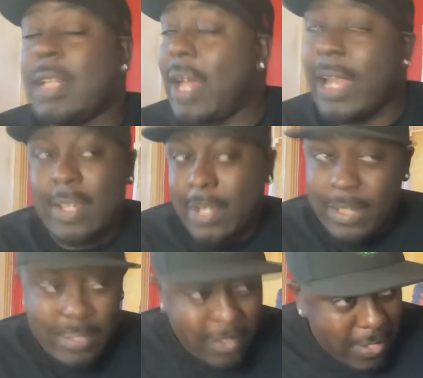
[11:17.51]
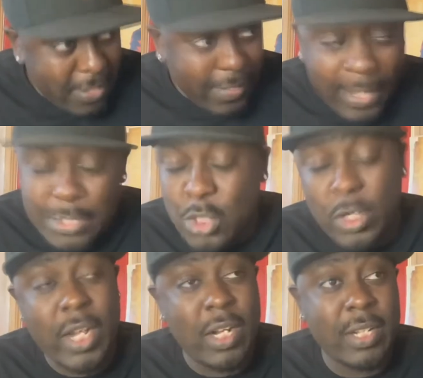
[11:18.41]
Like that
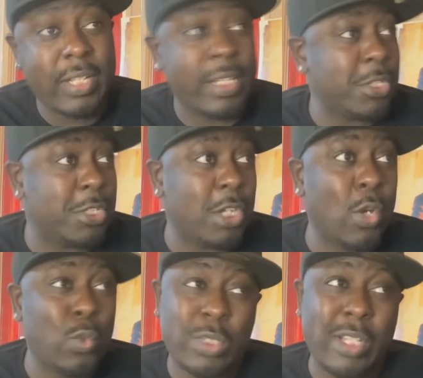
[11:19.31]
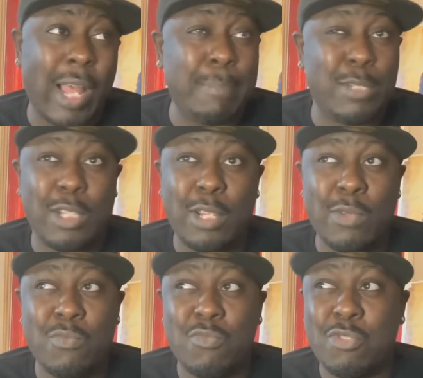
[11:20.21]
trailer that they showed was an
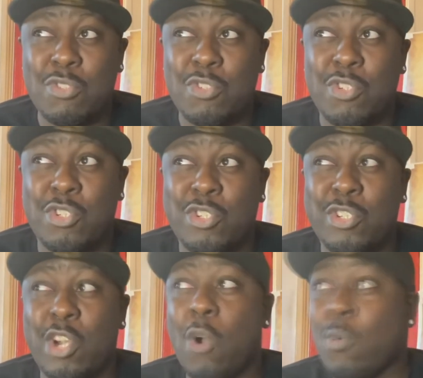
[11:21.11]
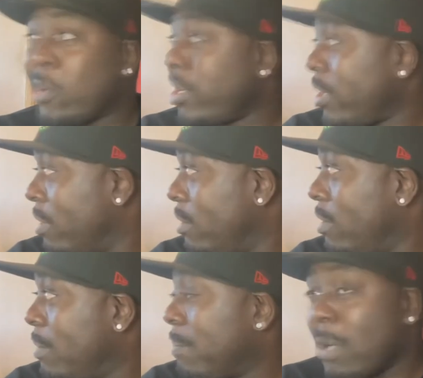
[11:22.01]
absolute joke,
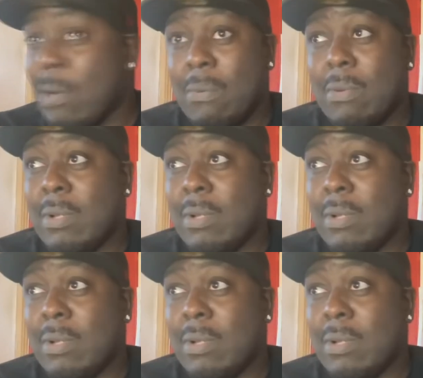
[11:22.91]
bro.